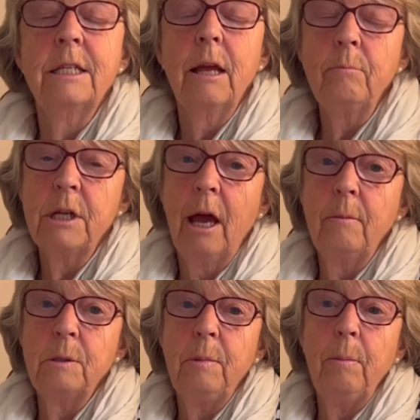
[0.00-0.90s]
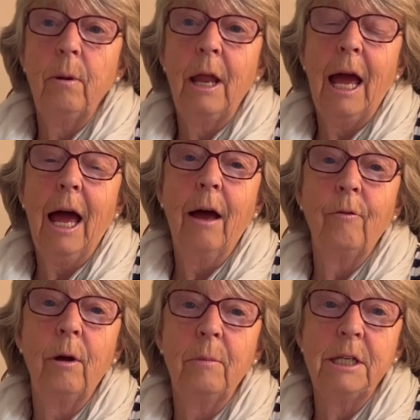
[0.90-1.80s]
Sometimes people
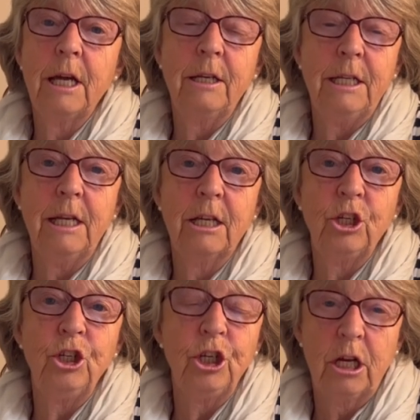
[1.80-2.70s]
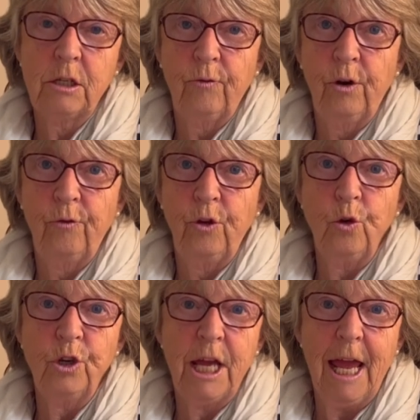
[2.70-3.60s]
have a maternity nurse just for a
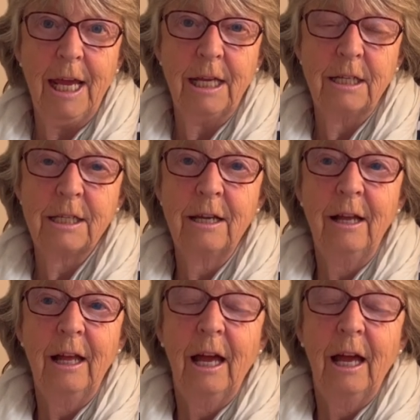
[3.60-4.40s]
few days.